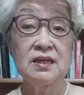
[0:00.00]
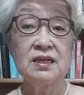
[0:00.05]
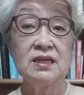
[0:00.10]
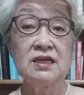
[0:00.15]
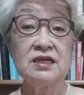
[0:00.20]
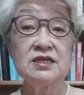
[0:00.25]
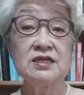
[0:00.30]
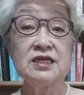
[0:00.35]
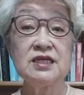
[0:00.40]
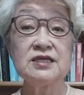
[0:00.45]

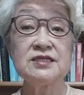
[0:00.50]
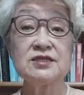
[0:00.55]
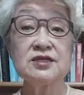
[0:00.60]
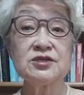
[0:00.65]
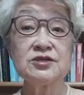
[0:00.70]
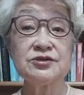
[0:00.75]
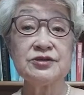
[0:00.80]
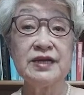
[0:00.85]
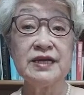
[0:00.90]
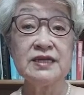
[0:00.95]
It is a
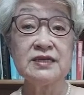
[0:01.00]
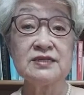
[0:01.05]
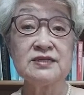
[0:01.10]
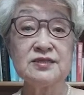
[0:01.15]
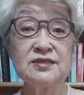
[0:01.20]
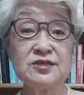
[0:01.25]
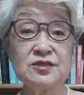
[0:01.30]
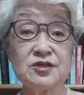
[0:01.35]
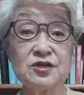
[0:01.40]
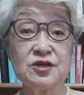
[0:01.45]
great
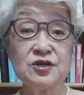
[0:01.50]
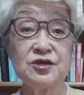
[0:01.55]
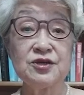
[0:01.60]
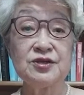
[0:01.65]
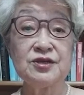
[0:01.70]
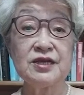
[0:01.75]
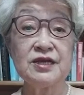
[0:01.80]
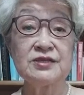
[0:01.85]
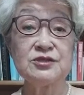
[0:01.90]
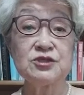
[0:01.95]
concern
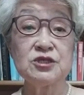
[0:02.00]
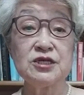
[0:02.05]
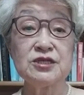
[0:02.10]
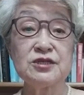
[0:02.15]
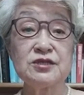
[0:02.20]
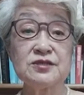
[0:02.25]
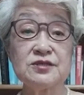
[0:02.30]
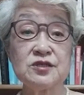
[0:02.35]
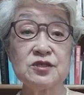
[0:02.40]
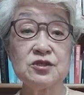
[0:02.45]
that
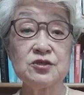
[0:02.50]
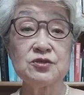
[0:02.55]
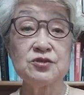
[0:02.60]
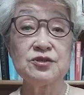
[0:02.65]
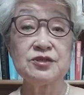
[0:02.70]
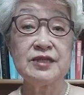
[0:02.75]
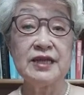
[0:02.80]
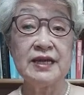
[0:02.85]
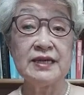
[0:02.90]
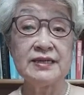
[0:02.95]
gender-skewed
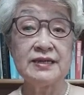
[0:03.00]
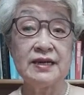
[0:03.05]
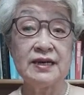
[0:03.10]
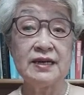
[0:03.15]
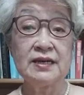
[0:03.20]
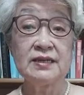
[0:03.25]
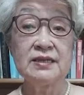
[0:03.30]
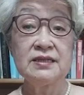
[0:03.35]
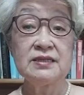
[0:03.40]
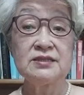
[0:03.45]
data
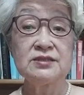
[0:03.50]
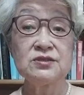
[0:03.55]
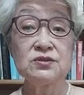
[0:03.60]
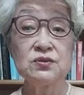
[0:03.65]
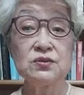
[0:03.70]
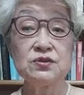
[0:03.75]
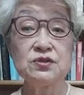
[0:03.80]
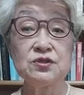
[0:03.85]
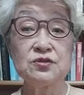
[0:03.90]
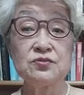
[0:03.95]
in
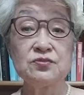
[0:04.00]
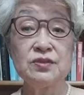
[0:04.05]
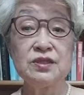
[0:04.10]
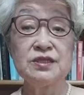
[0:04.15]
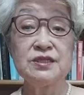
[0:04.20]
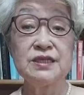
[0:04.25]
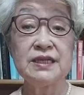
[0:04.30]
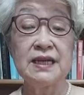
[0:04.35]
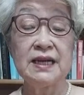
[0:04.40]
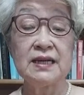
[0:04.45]
social
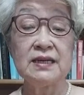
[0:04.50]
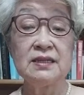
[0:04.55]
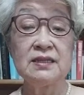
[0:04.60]
media,